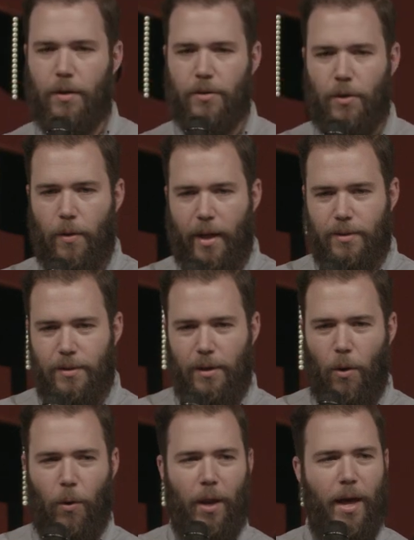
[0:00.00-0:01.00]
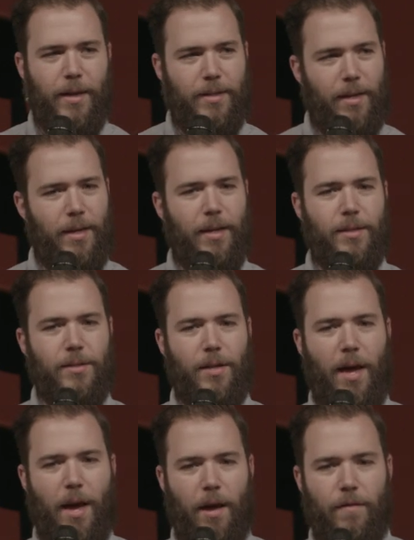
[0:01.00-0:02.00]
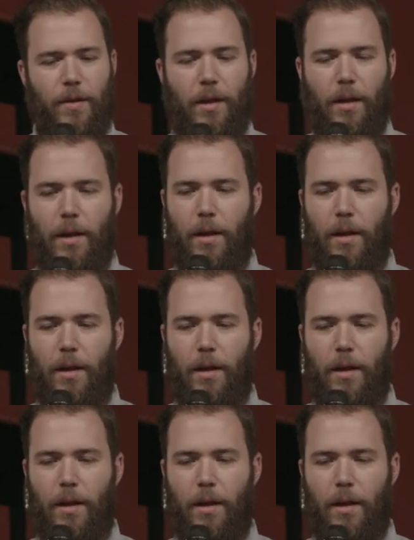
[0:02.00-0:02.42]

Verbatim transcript: So that's the whole idea is to have.